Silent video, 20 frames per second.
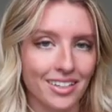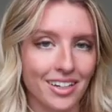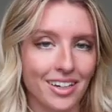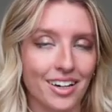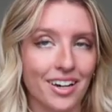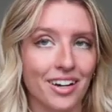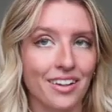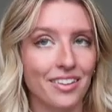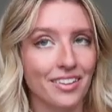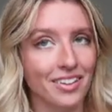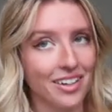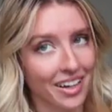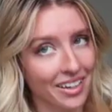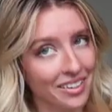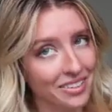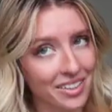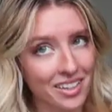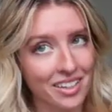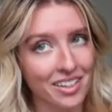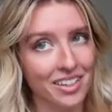The
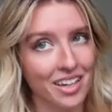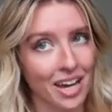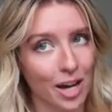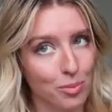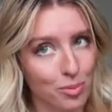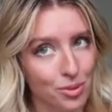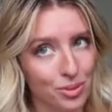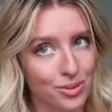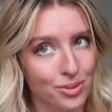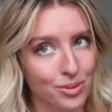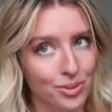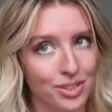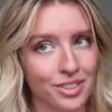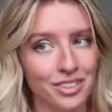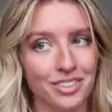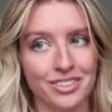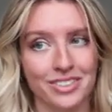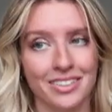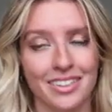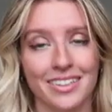guy at the Apple
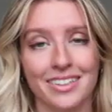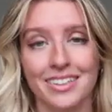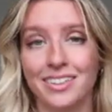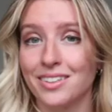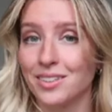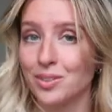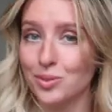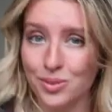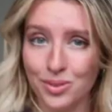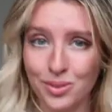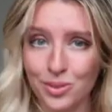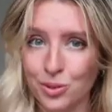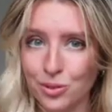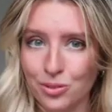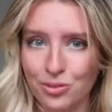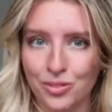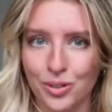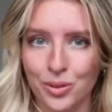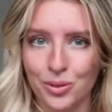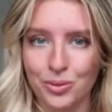store said that this was an
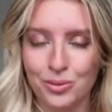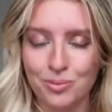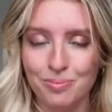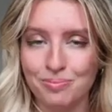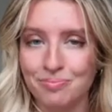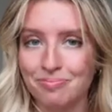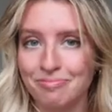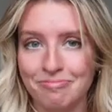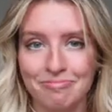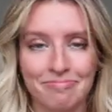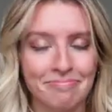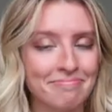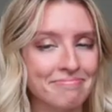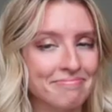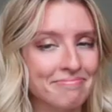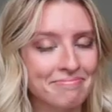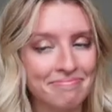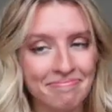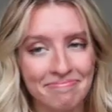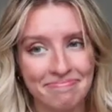old phone.
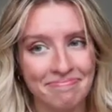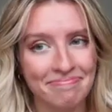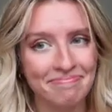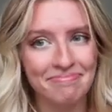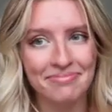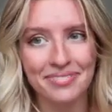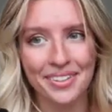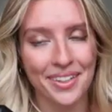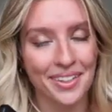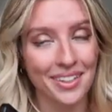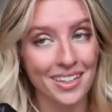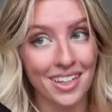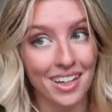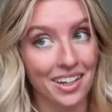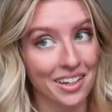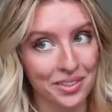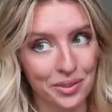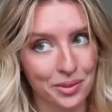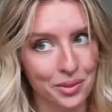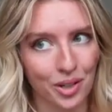
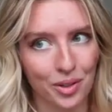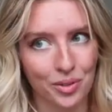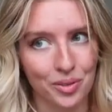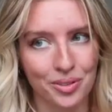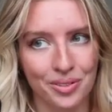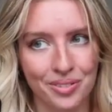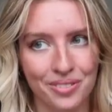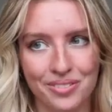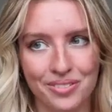I don't know.